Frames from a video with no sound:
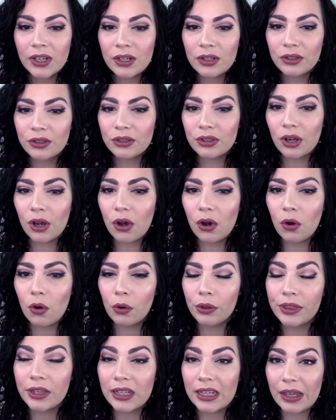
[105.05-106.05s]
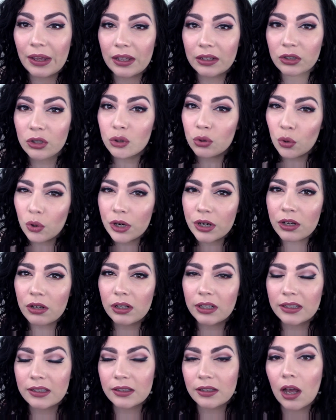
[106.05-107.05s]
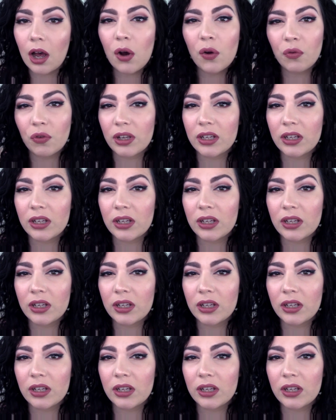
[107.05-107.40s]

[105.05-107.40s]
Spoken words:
So the tutorial itself